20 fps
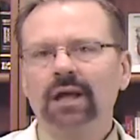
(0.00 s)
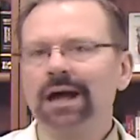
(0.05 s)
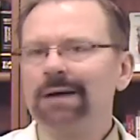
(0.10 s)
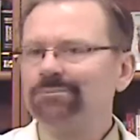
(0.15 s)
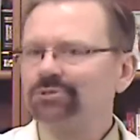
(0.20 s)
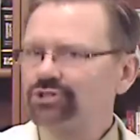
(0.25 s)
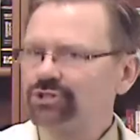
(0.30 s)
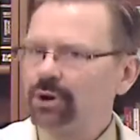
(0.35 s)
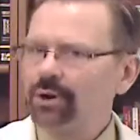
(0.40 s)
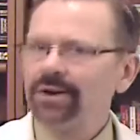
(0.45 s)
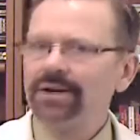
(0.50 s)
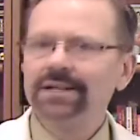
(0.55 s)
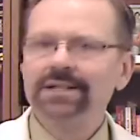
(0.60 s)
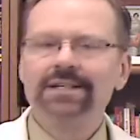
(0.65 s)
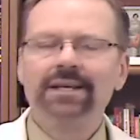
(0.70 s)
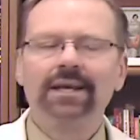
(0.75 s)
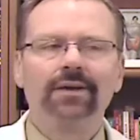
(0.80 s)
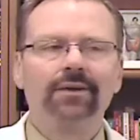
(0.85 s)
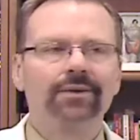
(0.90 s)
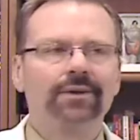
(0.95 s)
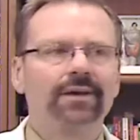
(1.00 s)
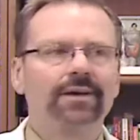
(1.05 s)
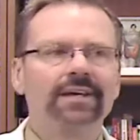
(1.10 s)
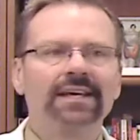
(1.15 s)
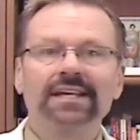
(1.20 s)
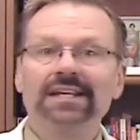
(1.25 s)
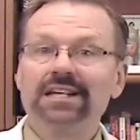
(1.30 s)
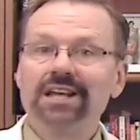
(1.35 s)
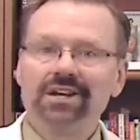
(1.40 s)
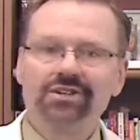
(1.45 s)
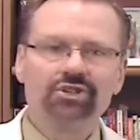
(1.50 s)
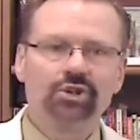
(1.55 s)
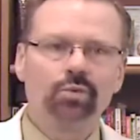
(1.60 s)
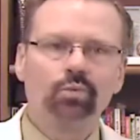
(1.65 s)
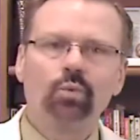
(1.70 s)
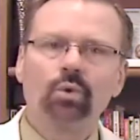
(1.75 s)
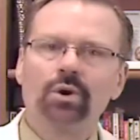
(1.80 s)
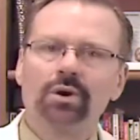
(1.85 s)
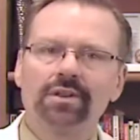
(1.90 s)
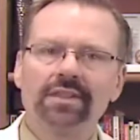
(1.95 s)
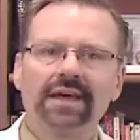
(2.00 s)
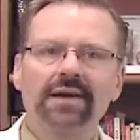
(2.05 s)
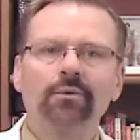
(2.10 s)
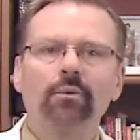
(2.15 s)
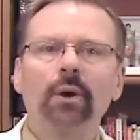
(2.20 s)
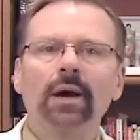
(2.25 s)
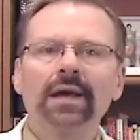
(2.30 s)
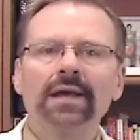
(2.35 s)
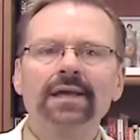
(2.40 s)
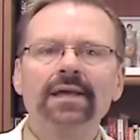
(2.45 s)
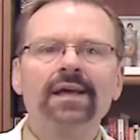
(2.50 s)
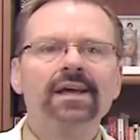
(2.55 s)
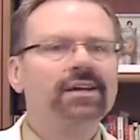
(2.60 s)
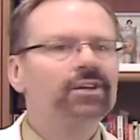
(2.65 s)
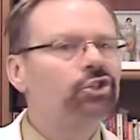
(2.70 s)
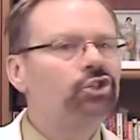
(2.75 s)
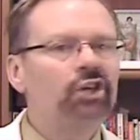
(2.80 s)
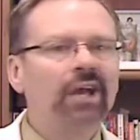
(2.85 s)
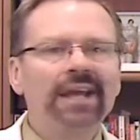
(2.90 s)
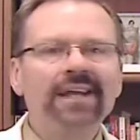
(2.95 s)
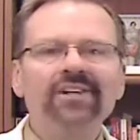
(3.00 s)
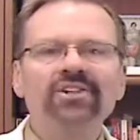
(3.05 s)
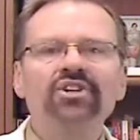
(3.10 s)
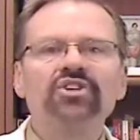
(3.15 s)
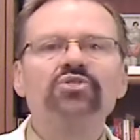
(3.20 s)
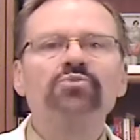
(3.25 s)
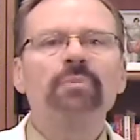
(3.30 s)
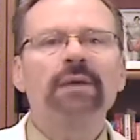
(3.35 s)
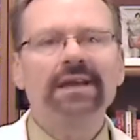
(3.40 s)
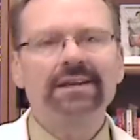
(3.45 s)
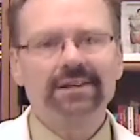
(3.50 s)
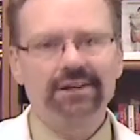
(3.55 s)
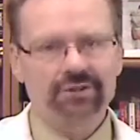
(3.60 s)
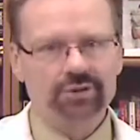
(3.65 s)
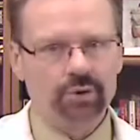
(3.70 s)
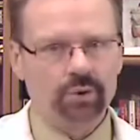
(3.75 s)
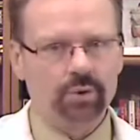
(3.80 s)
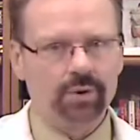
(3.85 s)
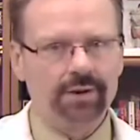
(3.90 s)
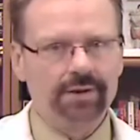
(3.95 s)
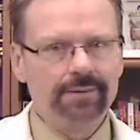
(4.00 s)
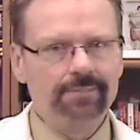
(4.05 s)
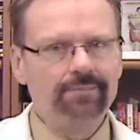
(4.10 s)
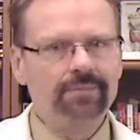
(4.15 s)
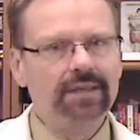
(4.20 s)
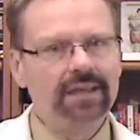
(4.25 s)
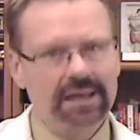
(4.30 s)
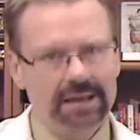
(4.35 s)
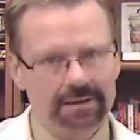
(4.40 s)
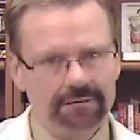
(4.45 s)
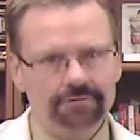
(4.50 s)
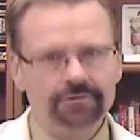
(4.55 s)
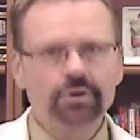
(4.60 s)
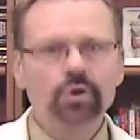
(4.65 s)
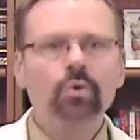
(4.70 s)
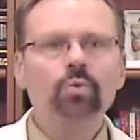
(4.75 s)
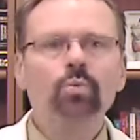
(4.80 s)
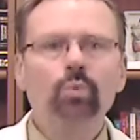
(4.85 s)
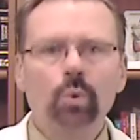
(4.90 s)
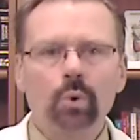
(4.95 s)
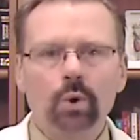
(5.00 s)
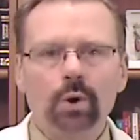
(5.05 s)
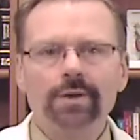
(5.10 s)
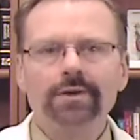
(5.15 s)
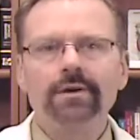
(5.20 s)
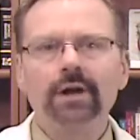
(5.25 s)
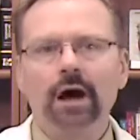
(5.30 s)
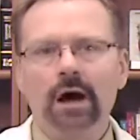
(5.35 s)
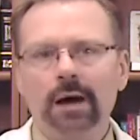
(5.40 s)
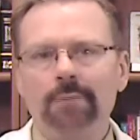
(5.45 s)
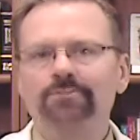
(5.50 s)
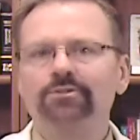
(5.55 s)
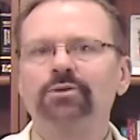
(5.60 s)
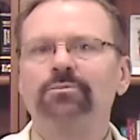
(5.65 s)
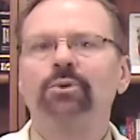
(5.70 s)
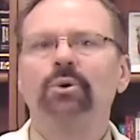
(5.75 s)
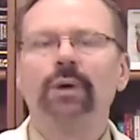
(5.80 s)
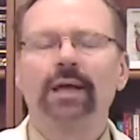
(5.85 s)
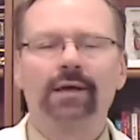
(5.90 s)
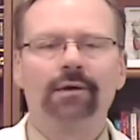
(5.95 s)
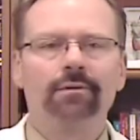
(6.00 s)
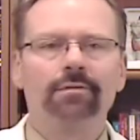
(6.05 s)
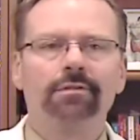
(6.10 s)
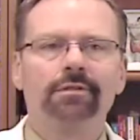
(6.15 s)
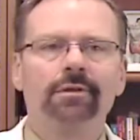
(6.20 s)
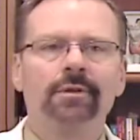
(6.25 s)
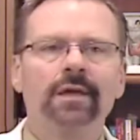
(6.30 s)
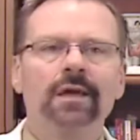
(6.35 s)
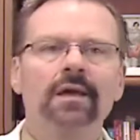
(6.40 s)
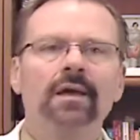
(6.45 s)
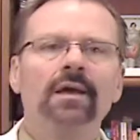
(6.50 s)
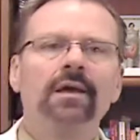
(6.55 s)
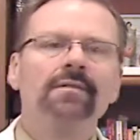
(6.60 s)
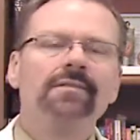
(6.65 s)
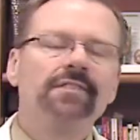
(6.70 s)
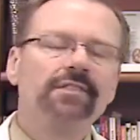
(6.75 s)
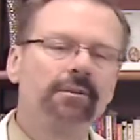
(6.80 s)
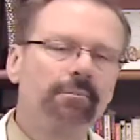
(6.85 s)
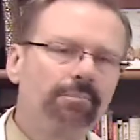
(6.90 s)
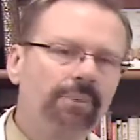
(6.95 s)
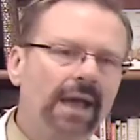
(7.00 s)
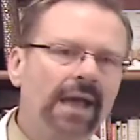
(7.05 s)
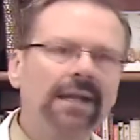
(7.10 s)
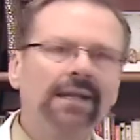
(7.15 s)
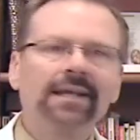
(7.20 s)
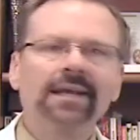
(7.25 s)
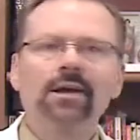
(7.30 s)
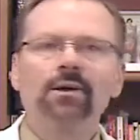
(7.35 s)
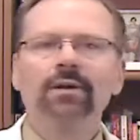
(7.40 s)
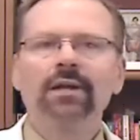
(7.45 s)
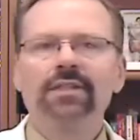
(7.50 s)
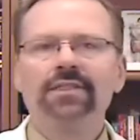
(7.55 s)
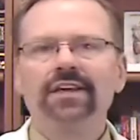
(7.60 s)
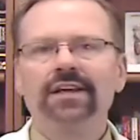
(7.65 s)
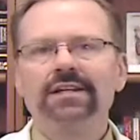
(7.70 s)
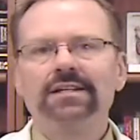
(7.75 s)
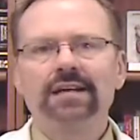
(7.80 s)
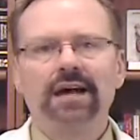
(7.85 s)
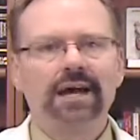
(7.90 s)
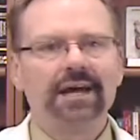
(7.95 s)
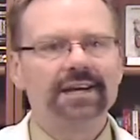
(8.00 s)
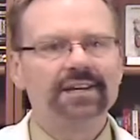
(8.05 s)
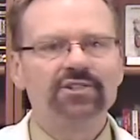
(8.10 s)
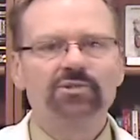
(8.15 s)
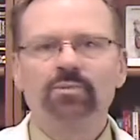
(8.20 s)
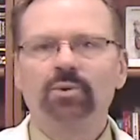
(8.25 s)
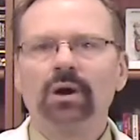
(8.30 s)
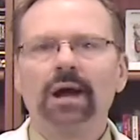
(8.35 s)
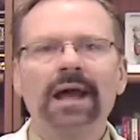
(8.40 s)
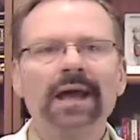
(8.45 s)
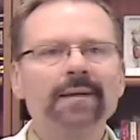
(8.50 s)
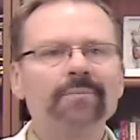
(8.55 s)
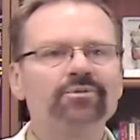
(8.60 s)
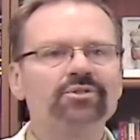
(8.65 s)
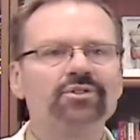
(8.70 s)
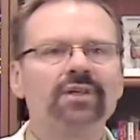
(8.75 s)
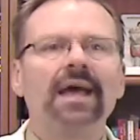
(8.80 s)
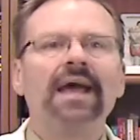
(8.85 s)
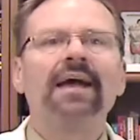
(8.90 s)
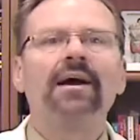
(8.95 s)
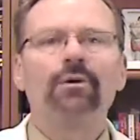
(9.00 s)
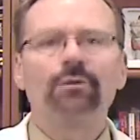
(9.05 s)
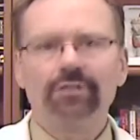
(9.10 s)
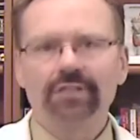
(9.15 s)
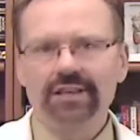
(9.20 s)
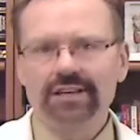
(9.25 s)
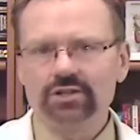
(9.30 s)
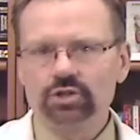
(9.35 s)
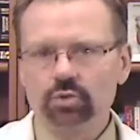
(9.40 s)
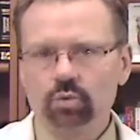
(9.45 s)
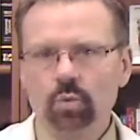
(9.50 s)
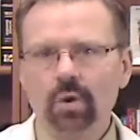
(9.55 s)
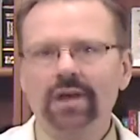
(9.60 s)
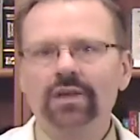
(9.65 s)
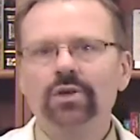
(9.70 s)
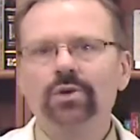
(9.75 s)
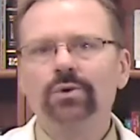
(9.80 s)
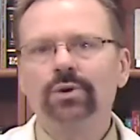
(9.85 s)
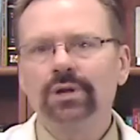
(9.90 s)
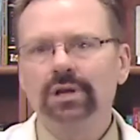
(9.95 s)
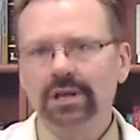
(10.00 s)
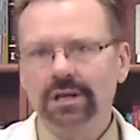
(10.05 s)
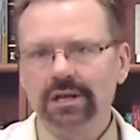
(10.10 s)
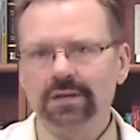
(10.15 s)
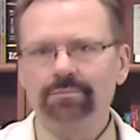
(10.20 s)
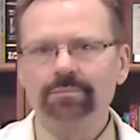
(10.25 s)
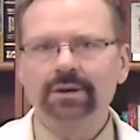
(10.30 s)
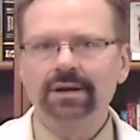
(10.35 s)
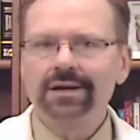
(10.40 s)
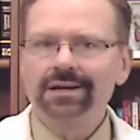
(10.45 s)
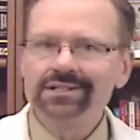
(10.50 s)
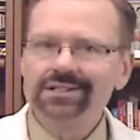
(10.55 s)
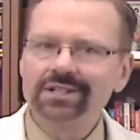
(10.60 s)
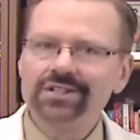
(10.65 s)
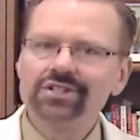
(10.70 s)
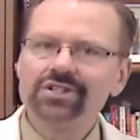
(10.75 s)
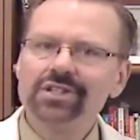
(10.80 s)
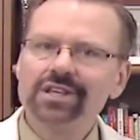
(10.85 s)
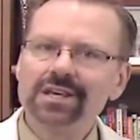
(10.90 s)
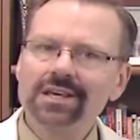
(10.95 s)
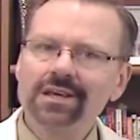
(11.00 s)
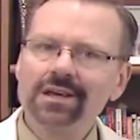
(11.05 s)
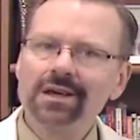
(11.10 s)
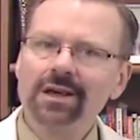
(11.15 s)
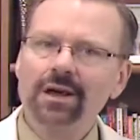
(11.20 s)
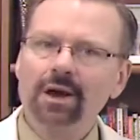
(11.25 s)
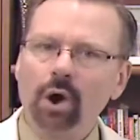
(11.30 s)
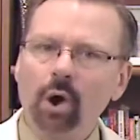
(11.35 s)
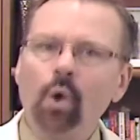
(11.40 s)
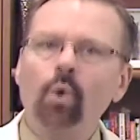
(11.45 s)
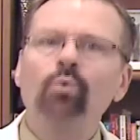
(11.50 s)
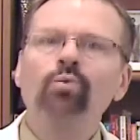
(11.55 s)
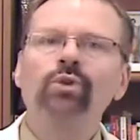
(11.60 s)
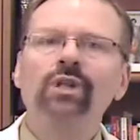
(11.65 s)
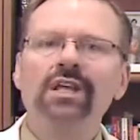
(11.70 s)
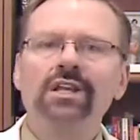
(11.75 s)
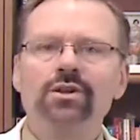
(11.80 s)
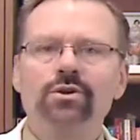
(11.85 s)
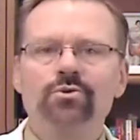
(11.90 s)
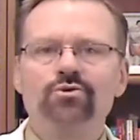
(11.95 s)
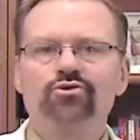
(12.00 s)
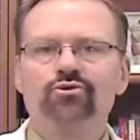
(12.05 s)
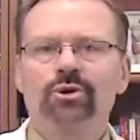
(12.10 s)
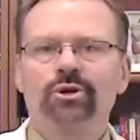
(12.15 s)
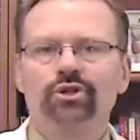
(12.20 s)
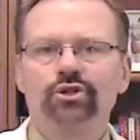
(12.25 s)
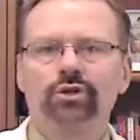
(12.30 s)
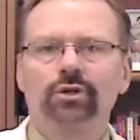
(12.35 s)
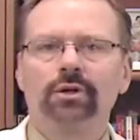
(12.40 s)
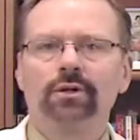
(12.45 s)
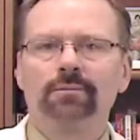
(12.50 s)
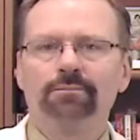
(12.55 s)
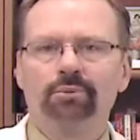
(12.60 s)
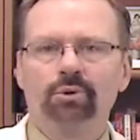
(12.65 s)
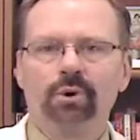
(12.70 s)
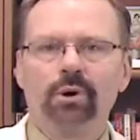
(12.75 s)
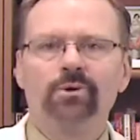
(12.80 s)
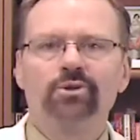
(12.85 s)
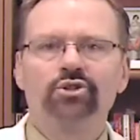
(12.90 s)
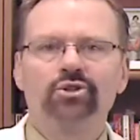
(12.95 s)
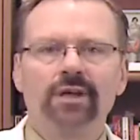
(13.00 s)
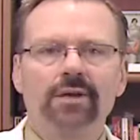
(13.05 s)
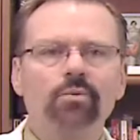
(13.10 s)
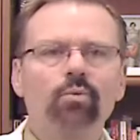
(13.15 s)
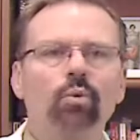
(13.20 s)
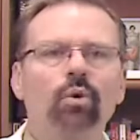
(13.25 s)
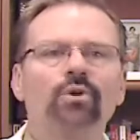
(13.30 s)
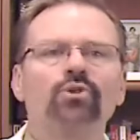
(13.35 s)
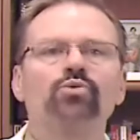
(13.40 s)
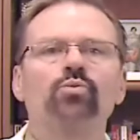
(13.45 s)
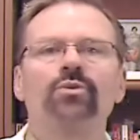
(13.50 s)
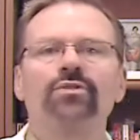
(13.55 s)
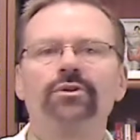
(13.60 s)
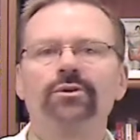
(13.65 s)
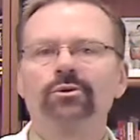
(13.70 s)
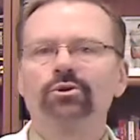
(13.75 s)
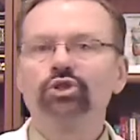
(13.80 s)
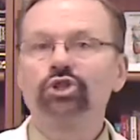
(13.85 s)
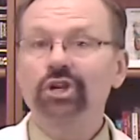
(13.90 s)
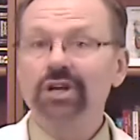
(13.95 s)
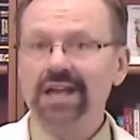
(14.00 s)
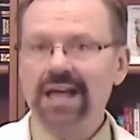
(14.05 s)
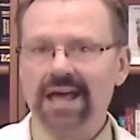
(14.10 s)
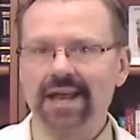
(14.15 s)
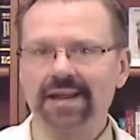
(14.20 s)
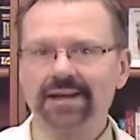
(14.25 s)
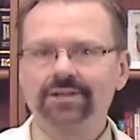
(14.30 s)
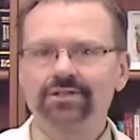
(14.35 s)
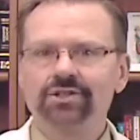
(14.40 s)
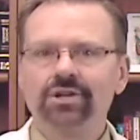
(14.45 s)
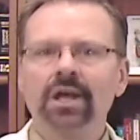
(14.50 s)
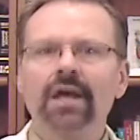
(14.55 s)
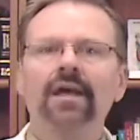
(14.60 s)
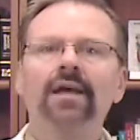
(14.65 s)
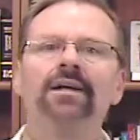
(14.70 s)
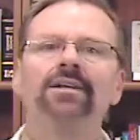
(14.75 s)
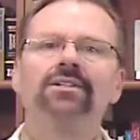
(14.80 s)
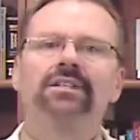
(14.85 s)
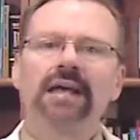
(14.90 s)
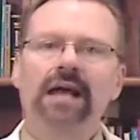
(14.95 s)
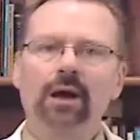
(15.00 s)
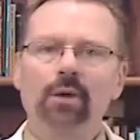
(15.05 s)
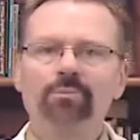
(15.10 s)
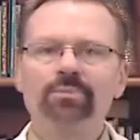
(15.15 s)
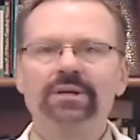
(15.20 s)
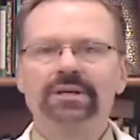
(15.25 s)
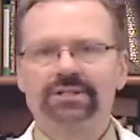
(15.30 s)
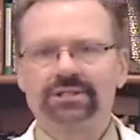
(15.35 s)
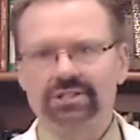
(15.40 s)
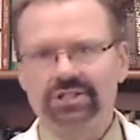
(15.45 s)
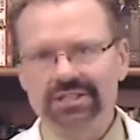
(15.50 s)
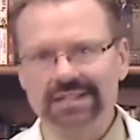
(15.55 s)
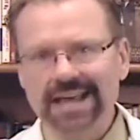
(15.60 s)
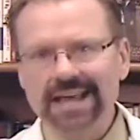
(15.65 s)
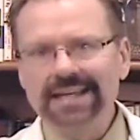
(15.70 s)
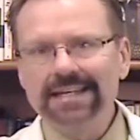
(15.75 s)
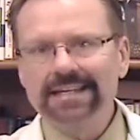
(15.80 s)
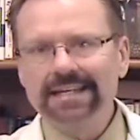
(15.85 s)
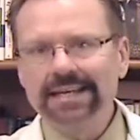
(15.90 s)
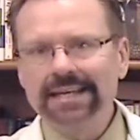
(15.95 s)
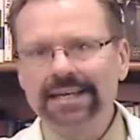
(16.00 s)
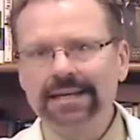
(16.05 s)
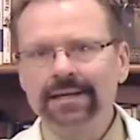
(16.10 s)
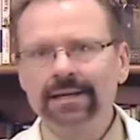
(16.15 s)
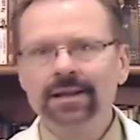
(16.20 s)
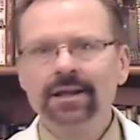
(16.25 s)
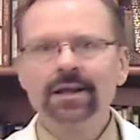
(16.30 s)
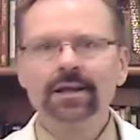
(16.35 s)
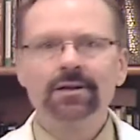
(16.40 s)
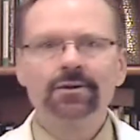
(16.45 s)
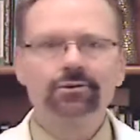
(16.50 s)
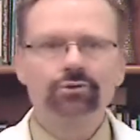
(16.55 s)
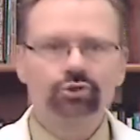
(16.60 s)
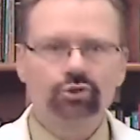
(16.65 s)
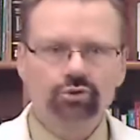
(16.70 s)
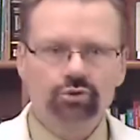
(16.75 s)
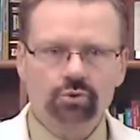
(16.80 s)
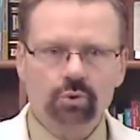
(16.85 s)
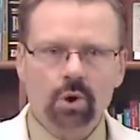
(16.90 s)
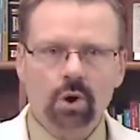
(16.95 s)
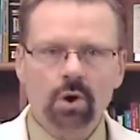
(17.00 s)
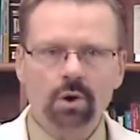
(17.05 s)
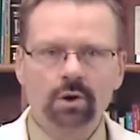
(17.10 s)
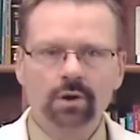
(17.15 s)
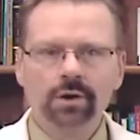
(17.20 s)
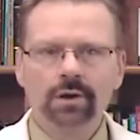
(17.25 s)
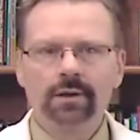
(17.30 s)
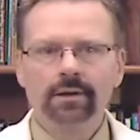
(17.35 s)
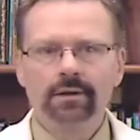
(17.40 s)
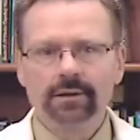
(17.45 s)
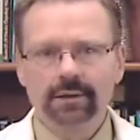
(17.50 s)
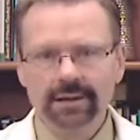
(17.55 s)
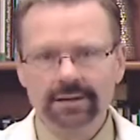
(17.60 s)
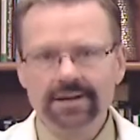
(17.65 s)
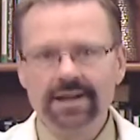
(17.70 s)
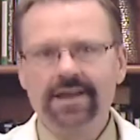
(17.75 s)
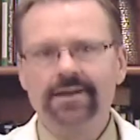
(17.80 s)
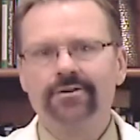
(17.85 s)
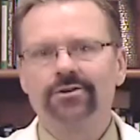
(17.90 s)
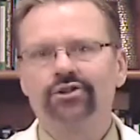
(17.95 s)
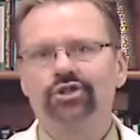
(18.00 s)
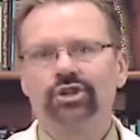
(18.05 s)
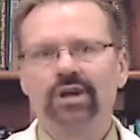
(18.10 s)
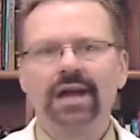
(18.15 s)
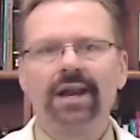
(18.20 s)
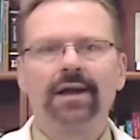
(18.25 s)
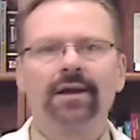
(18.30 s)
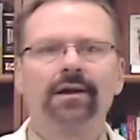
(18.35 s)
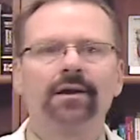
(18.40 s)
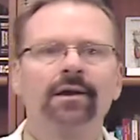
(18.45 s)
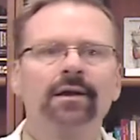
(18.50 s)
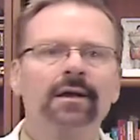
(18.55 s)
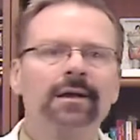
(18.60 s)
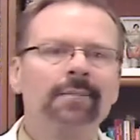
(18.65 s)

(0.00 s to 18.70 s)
I'm sorry to tell you, it doesn't work that way. Change is mandatory if you want optimal health. The Paleolithic diet is perhaps the healthiest way you can eat because it's the only nutritional approach that works with your genetics to help you stay lean, strong, and energetic.